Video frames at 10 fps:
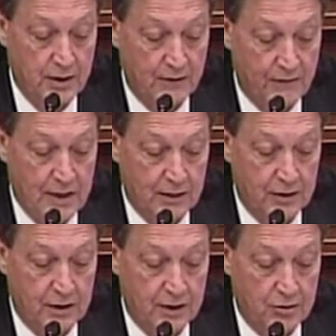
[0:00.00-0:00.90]

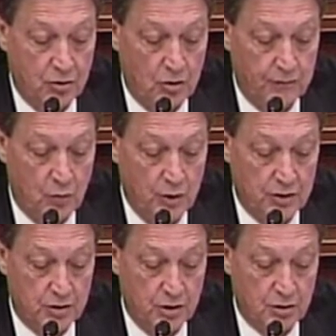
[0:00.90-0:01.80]
Finally, H.R.
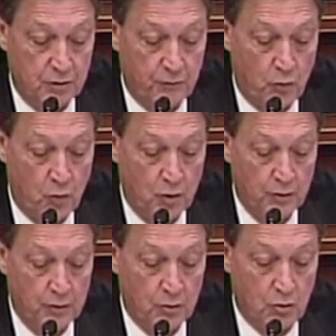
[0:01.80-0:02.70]
4604
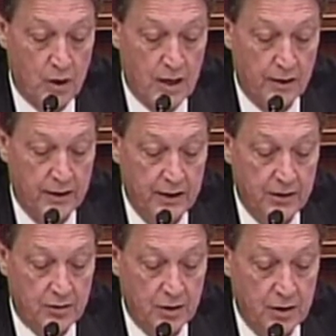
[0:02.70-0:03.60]
would require any
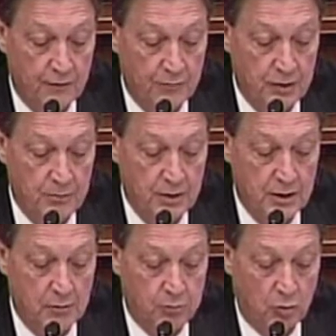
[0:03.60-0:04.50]
CFPB
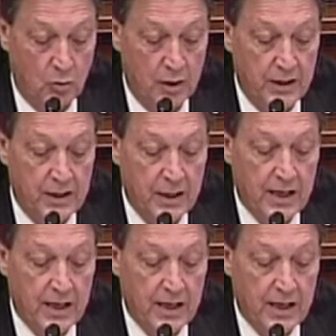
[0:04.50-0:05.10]
employee